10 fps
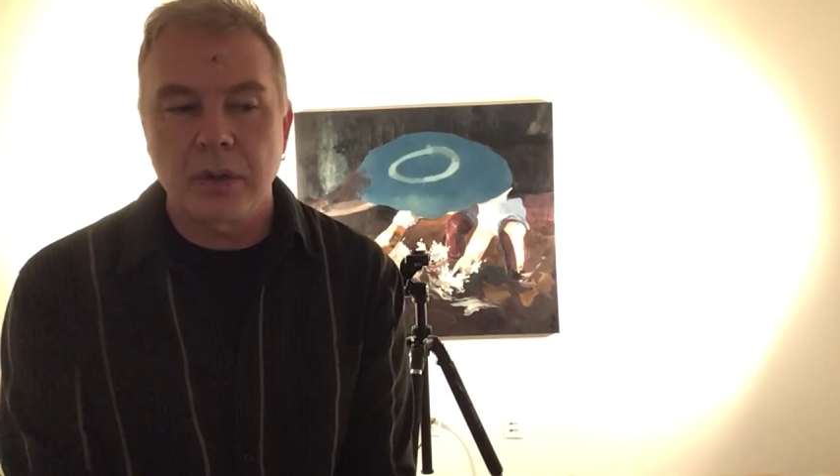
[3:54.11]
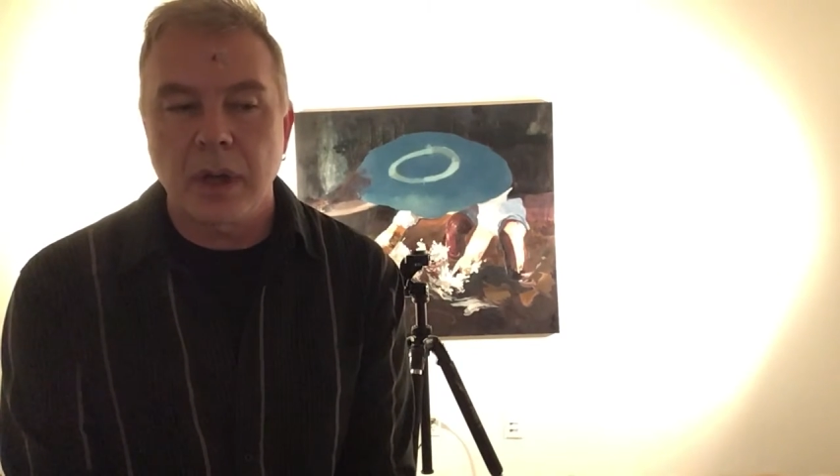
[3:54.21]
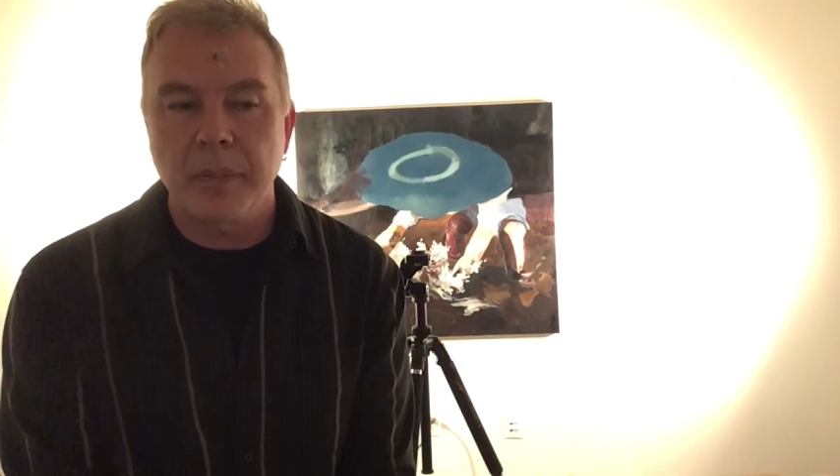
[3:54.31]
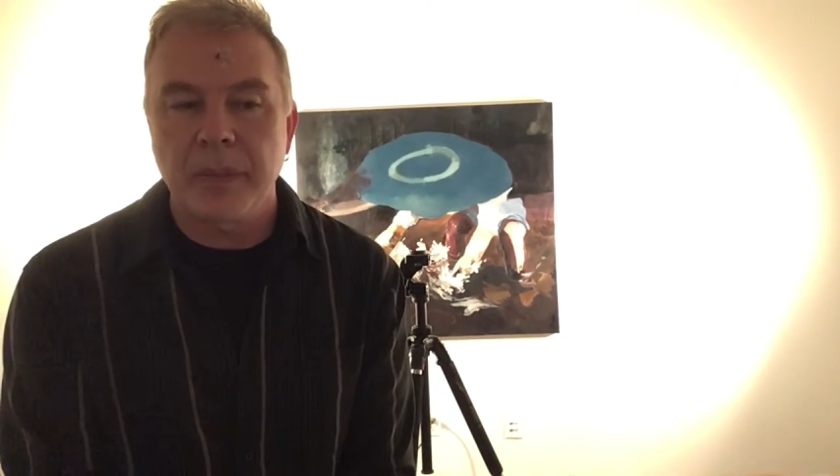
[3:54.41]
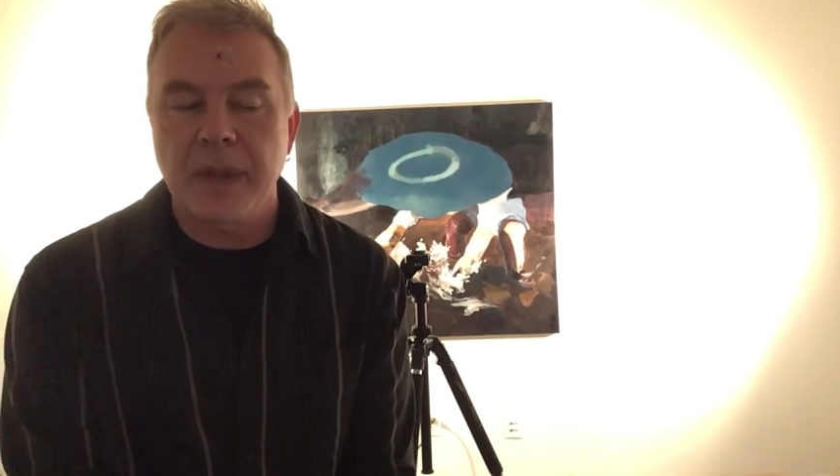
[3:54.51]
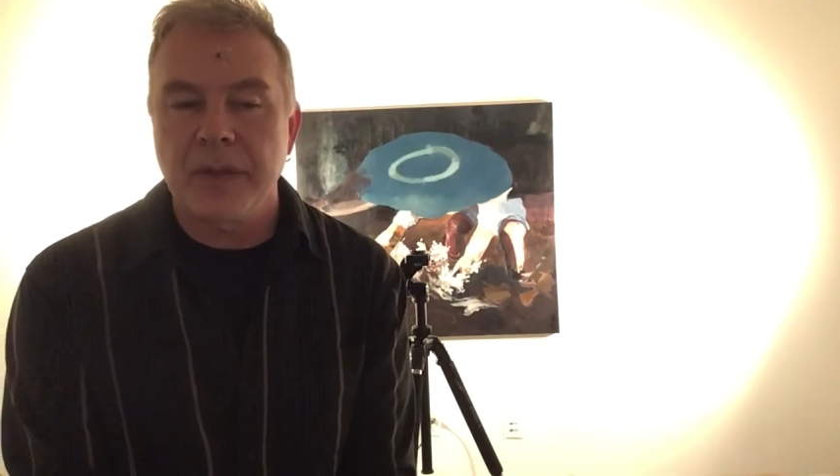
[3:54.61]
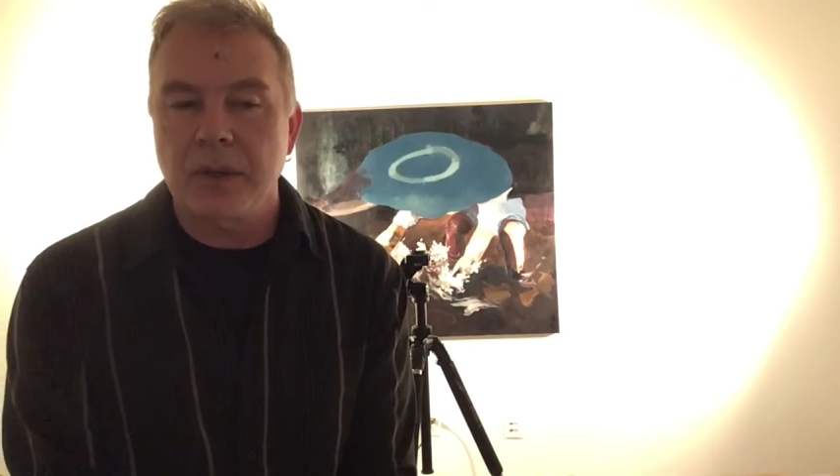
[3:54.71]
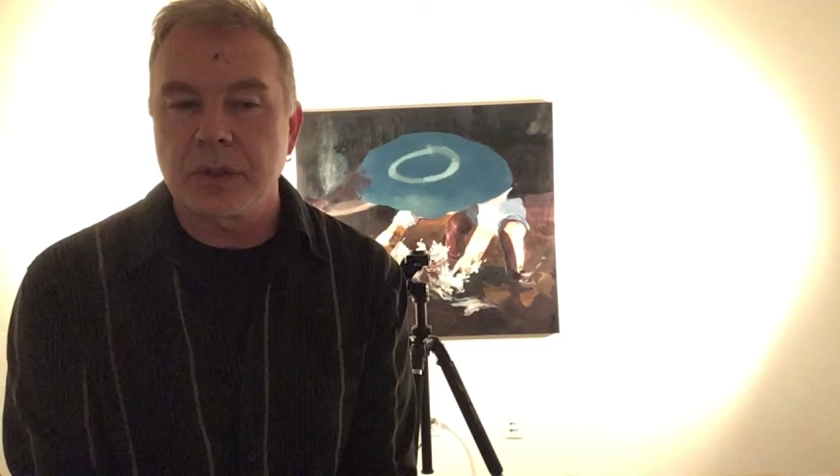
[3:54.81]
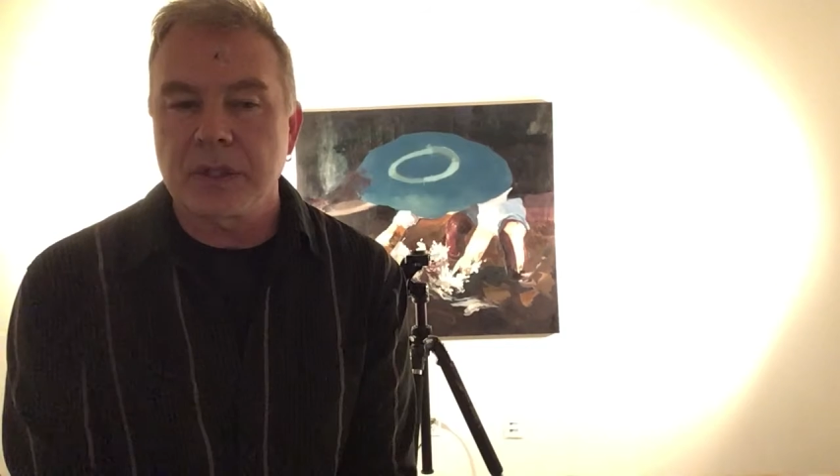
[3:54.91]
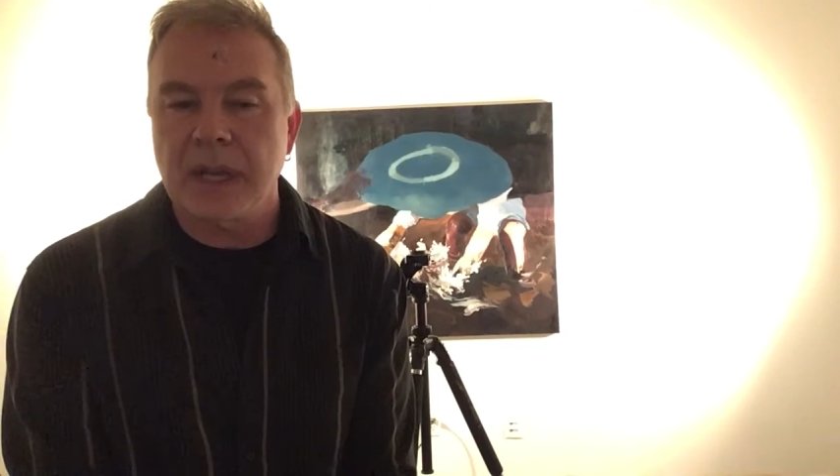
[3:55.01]
up and
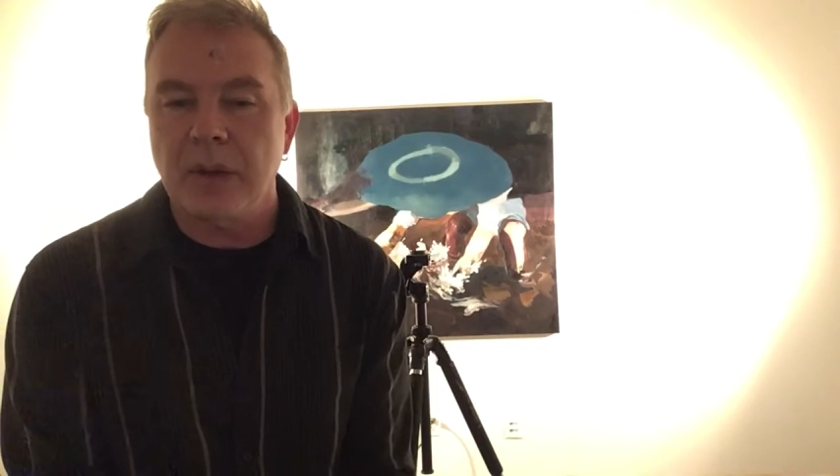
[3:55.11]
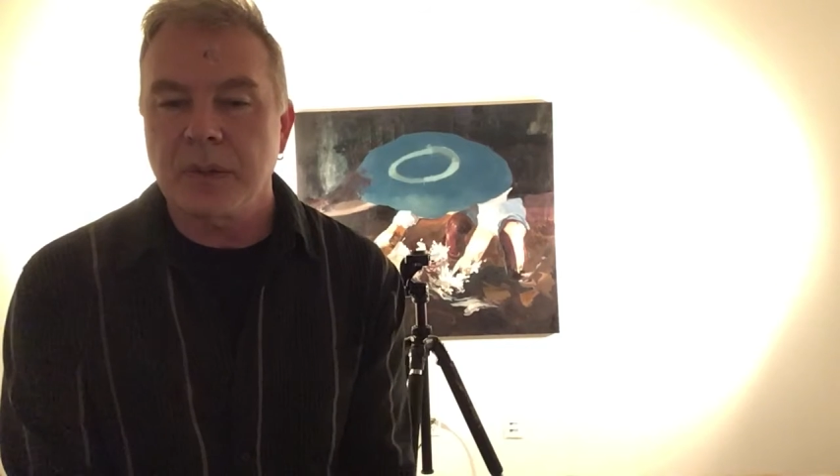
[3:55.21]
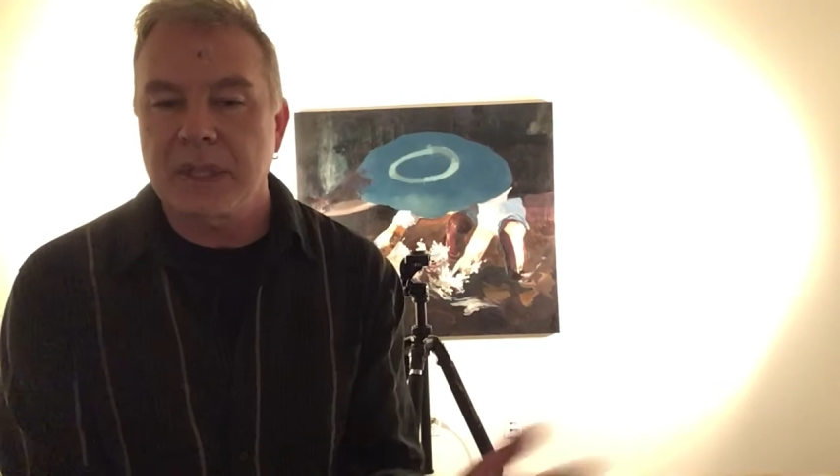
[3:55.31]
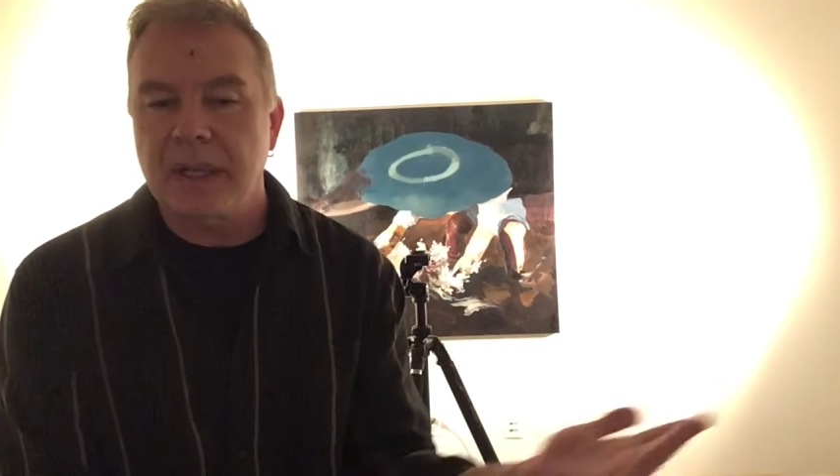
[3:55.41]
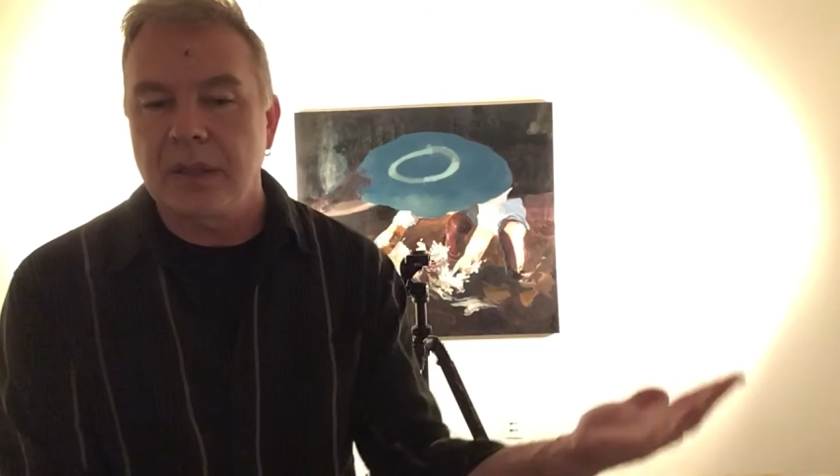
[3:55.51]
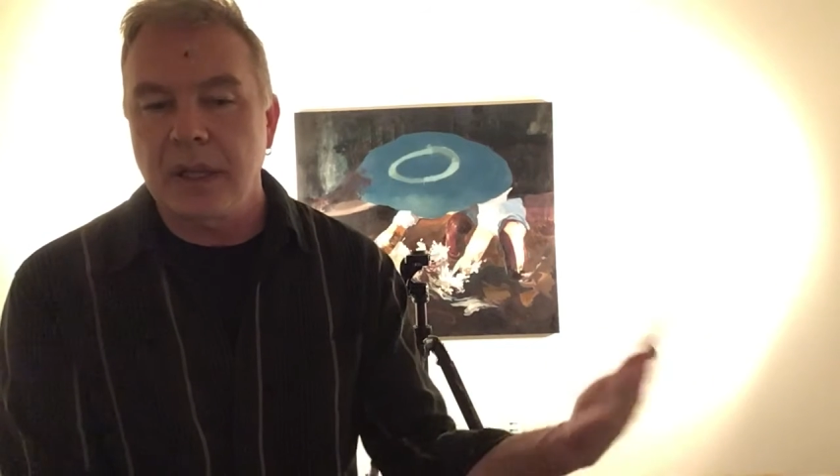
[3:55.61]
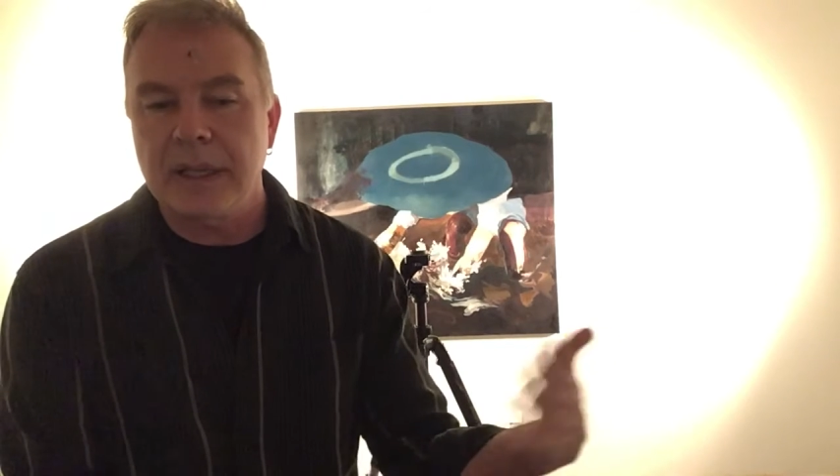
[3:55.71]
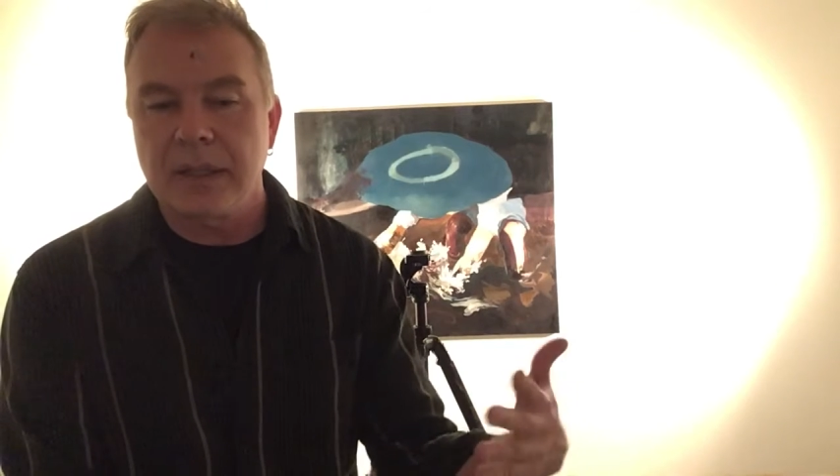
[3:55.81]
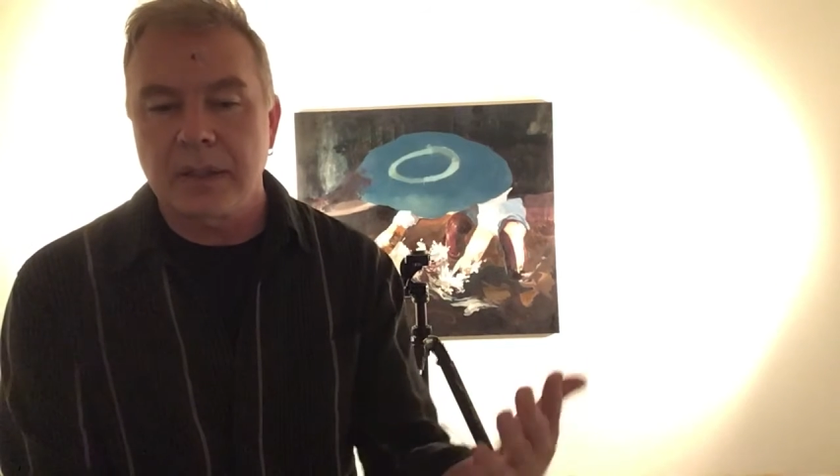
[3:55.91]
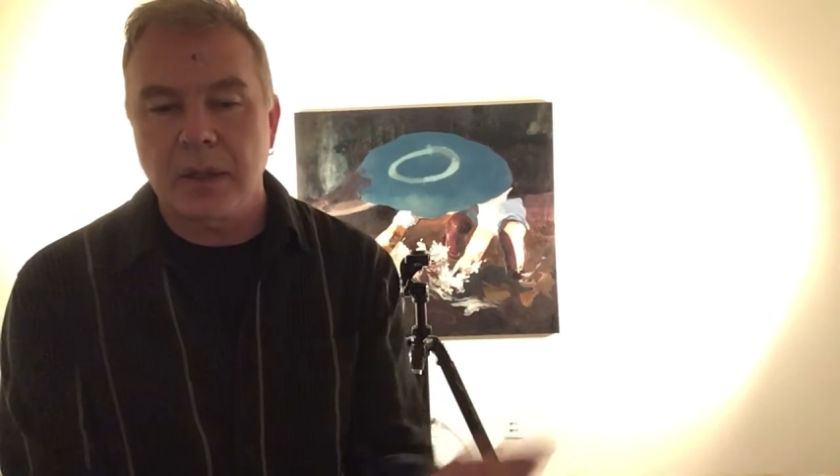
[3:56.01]
there's outside light